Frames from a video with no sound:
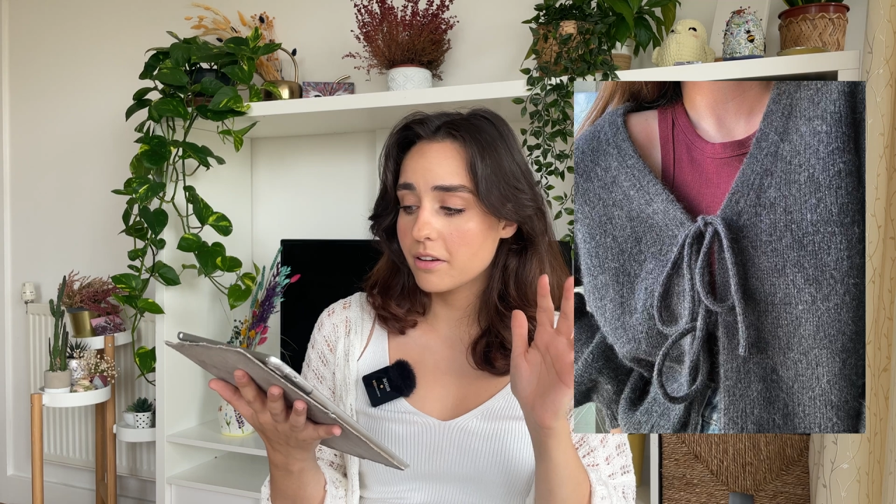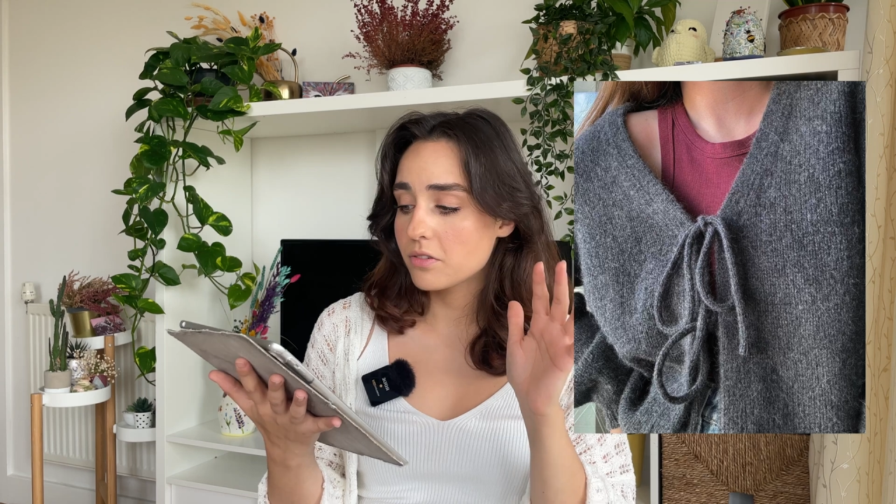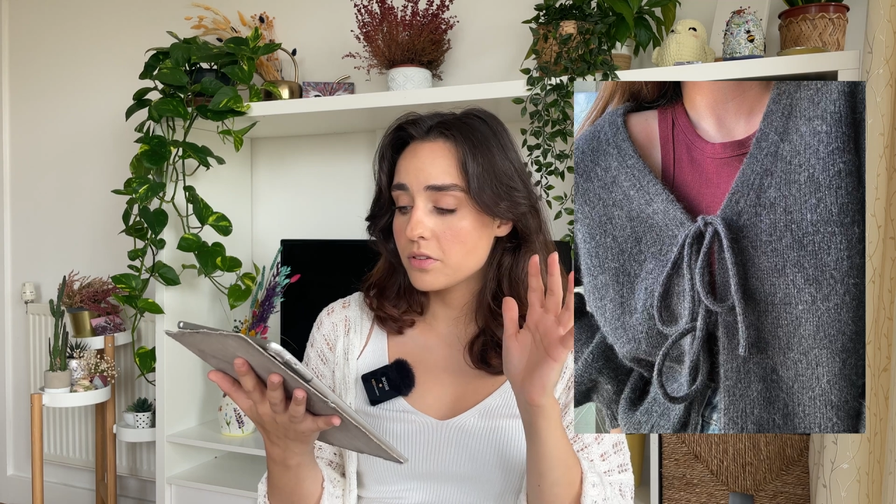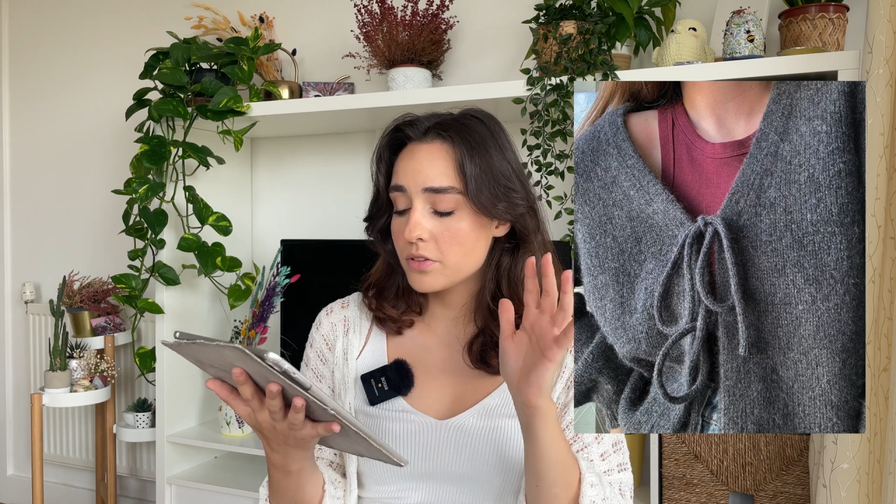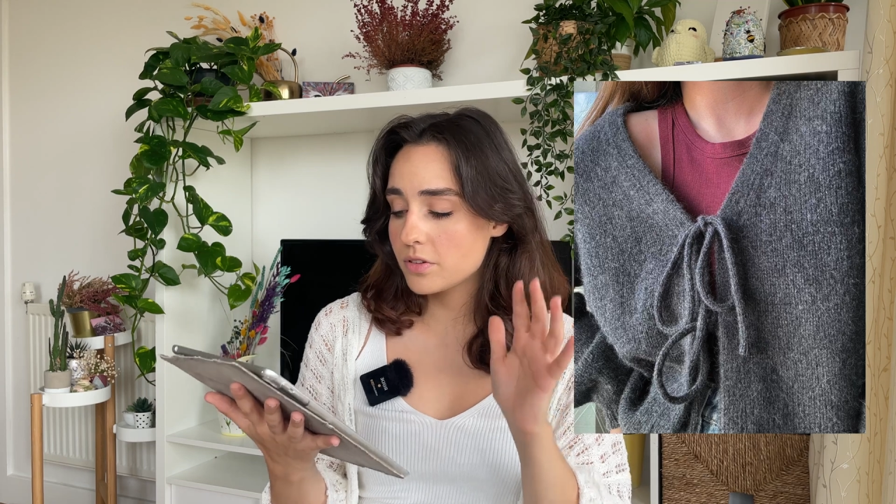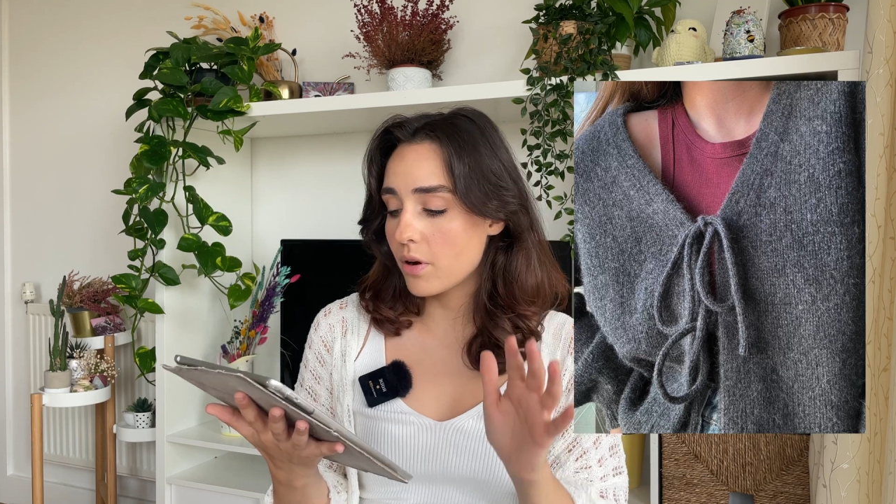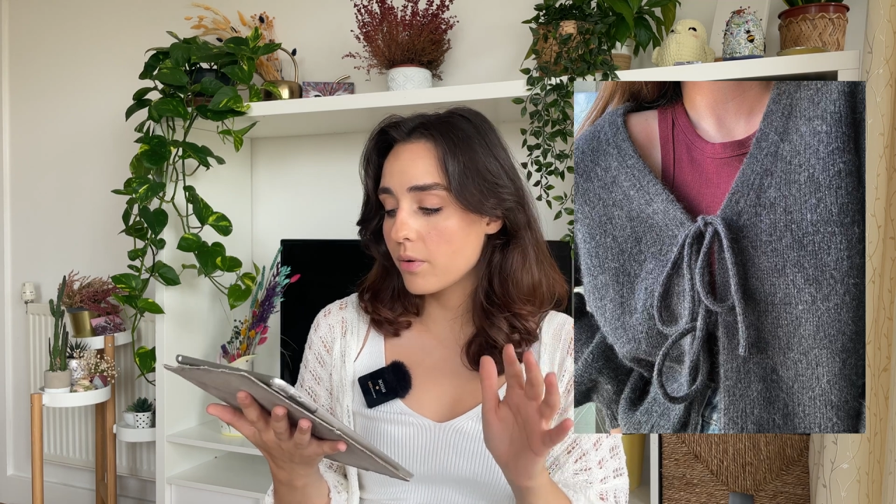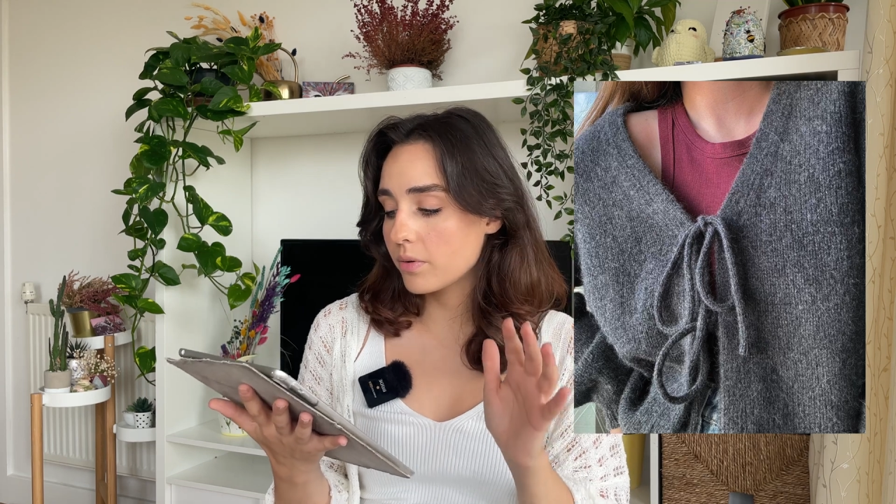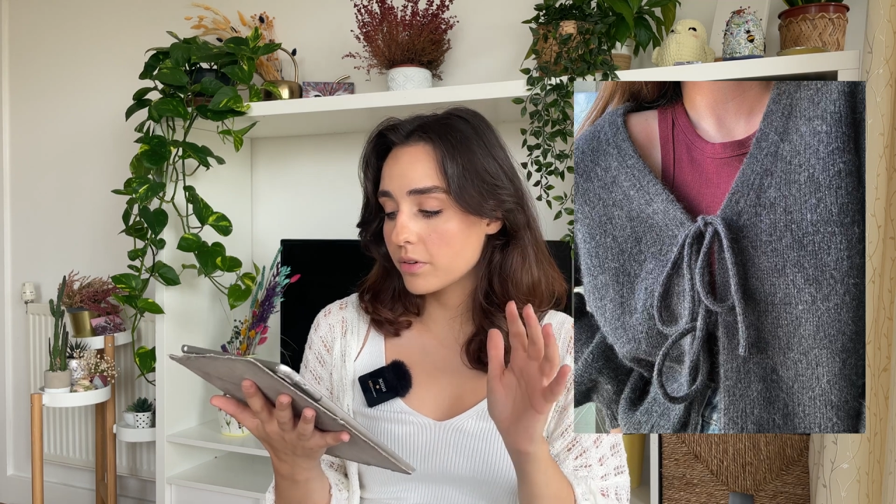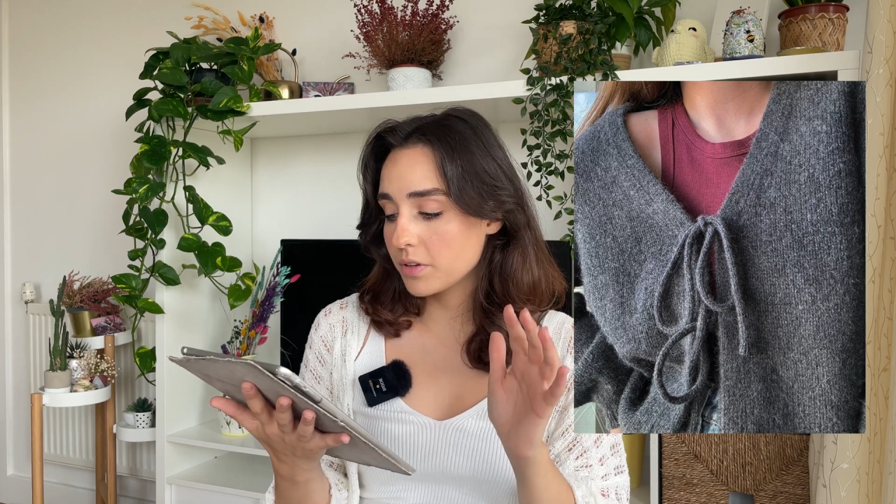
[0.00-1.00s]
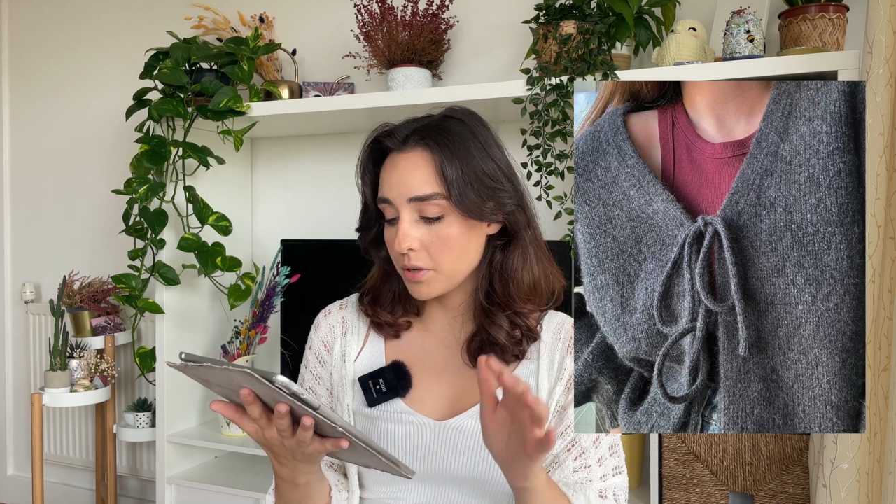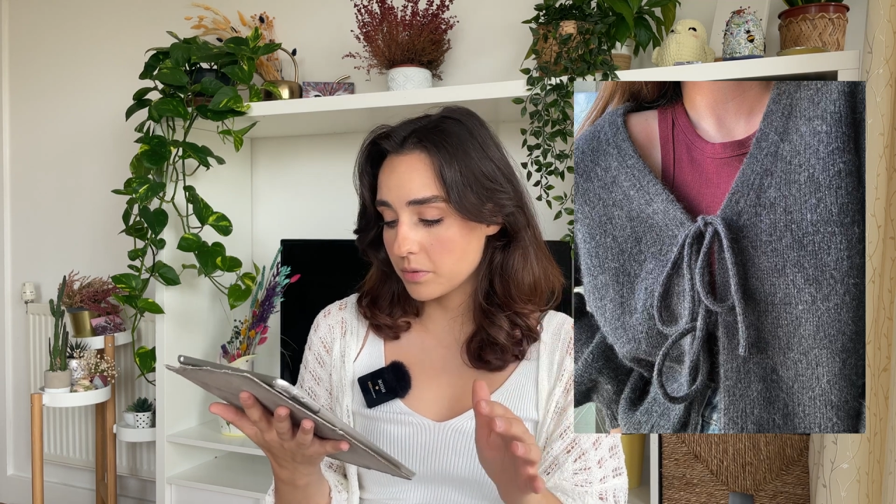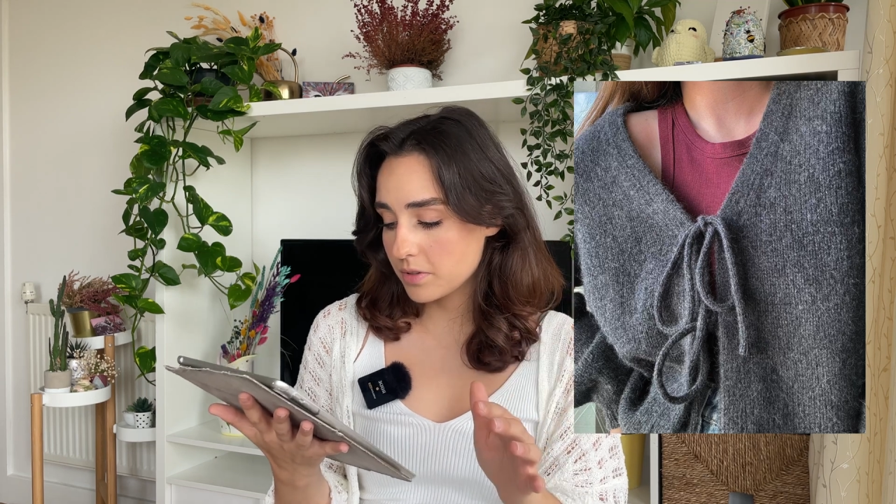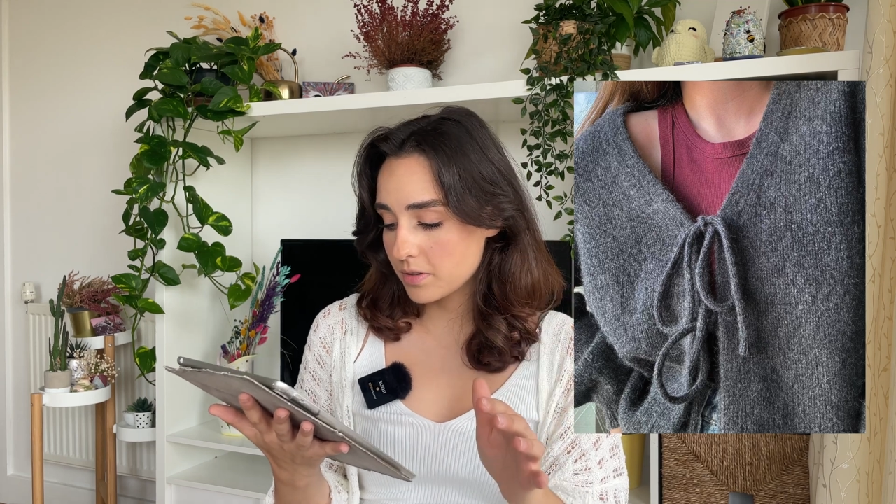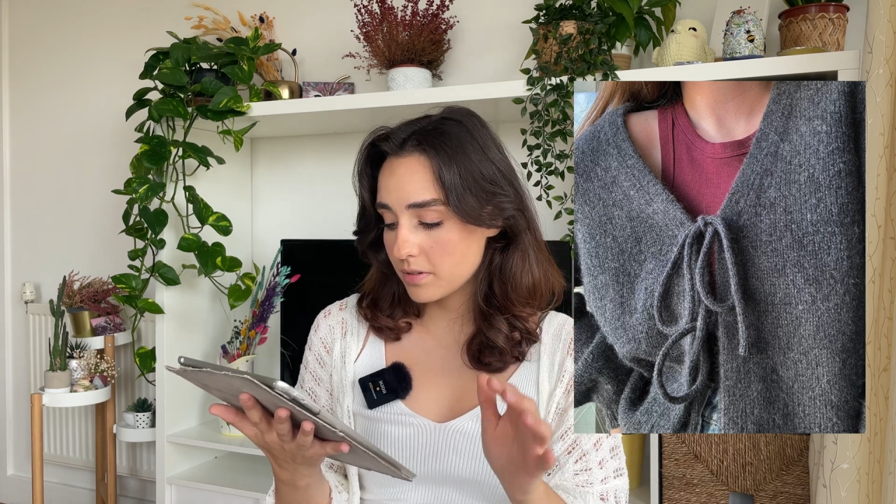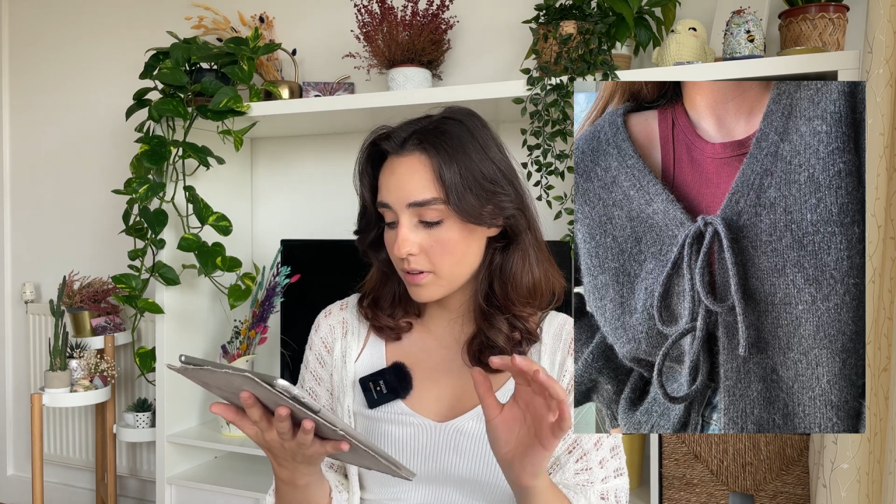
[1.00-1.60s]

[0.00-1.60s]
so cute.